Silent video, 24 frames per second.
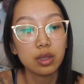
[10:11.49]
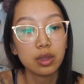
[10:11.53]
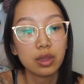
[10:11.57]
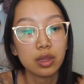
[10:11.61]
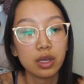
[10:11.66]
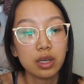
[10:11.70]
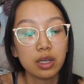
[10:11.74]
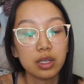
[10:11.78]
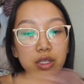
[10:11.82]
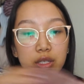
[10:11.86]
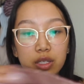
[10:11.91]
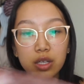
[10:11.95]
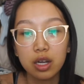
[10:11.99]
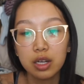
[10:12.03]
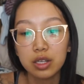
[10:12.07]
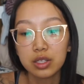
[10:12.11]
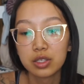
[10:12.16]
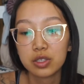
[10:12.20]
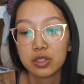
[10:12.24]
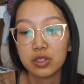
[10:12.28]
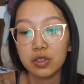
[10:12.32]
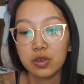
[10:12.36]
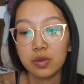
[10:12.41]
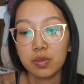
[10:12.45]
it's not
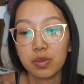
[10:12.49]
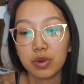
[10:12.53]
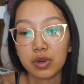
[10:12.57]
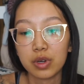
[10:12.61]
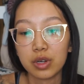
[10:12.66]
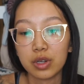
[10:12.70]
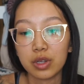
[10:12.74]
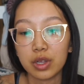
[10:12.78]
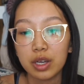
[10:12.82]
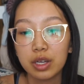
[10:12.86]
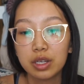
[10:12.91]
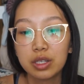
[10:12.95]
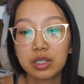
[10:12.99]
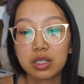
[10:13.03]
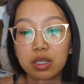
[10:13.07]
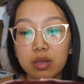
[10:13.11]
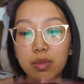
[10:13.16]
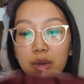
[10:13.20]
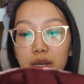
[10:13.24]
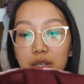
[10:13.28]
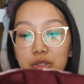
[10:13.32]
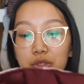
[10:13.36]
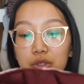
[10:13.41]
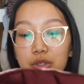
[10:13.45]
super like
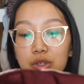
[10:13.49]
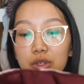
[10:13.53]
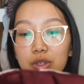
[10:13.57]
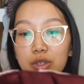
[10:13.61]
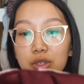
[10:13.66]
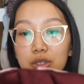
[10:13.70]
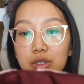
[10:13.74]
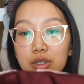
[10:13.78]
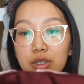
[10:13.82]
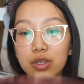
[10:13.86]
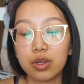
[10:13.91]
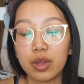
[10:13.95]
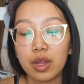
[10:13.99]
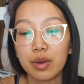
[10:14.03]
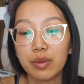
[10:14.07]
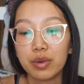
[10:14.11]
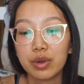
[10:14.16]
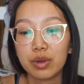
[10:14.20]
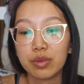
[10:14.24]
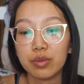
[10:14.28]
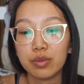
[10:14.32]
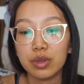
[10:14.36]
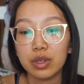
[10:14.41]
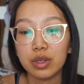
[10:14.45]
symmetrical, so that
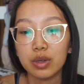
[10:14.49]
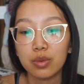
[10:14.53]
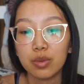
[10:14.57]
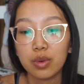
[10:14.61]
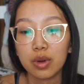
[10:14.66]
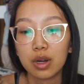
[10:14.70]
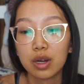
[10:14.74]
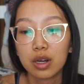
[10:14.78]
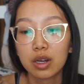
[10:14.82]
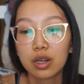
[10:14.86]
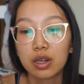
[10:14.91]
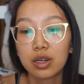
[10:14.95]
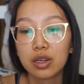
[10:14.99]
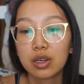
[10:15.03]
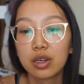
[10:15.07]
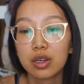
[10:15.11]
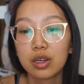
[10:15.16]
wouldn't really work.